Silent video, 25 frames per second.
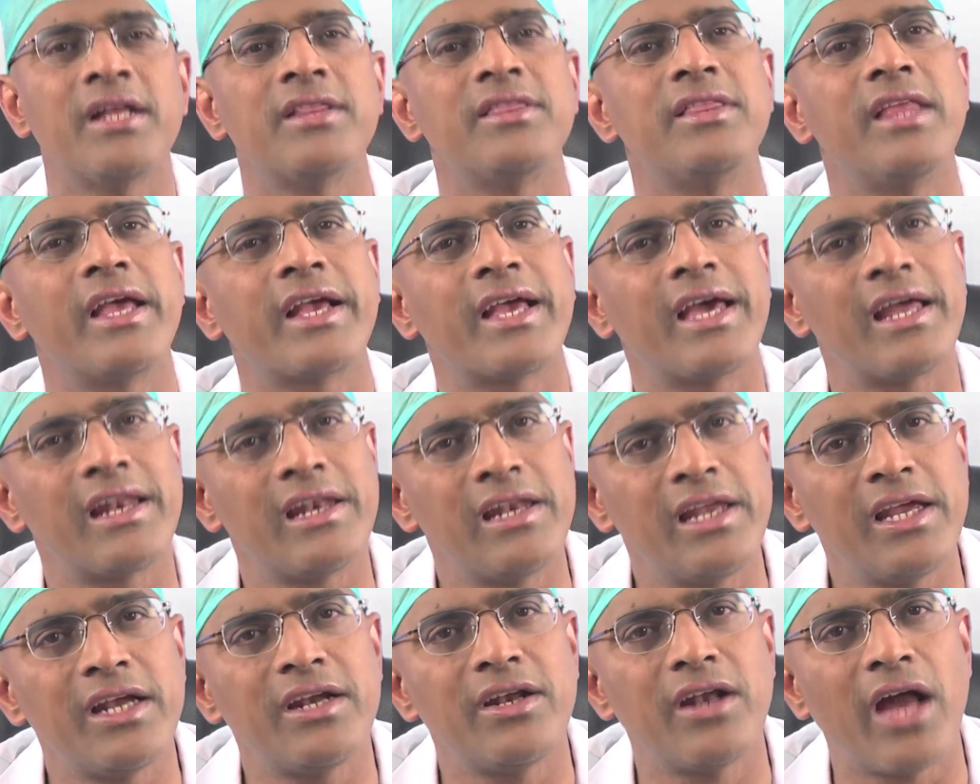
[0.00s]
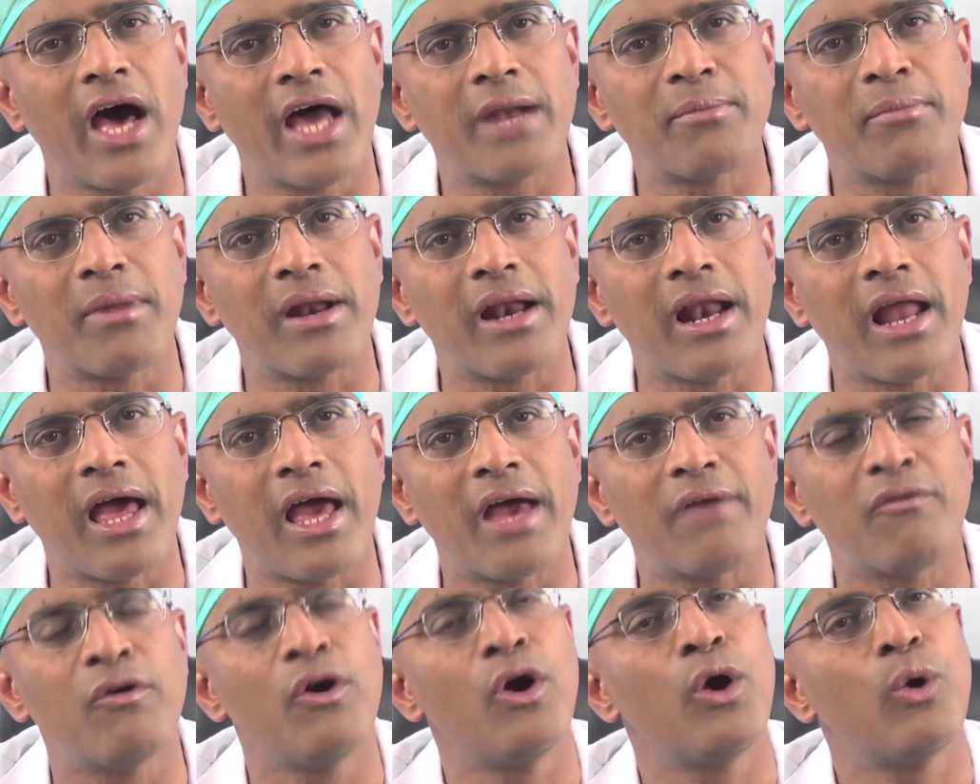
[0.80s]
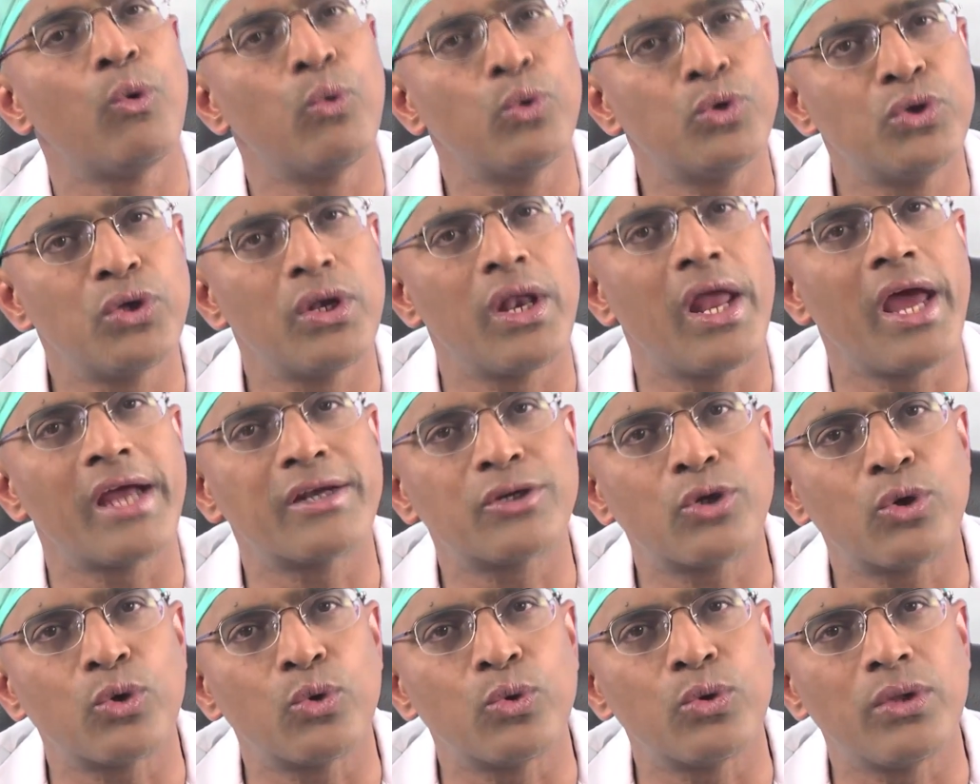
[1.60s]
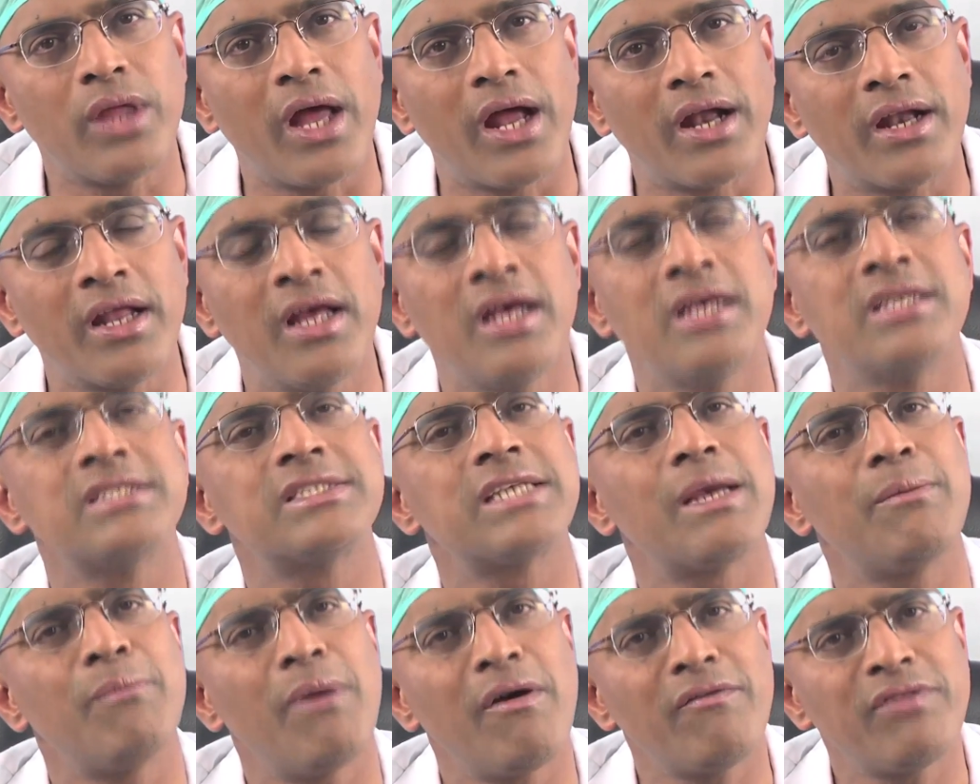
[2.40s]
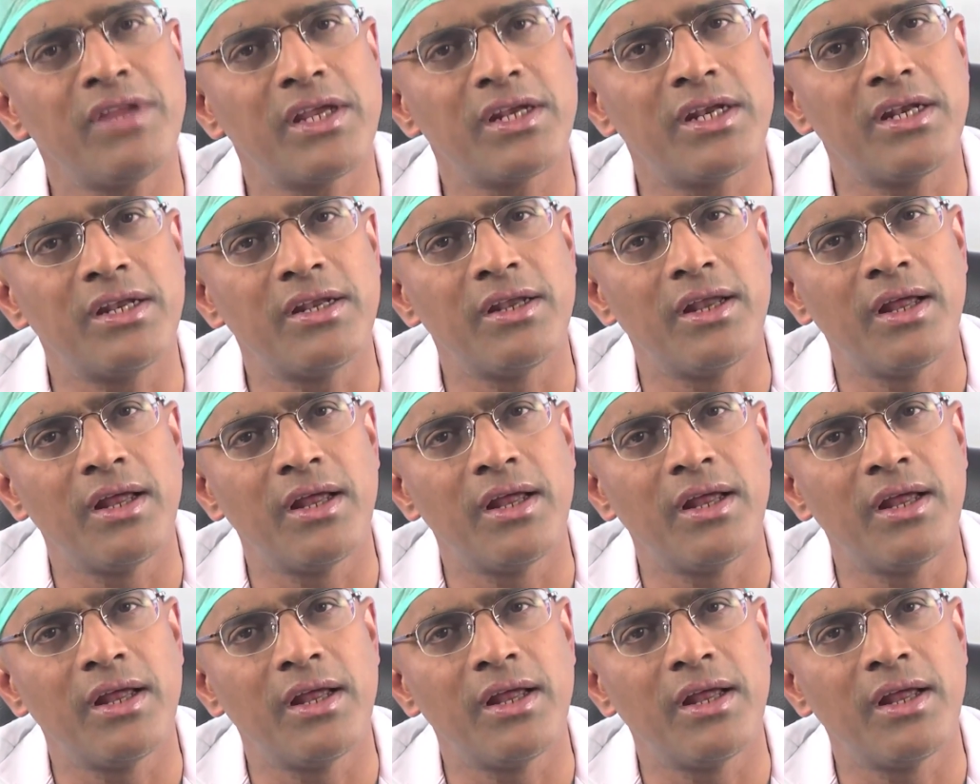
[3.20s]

They can lead normal life. Would you like to do that? Some of the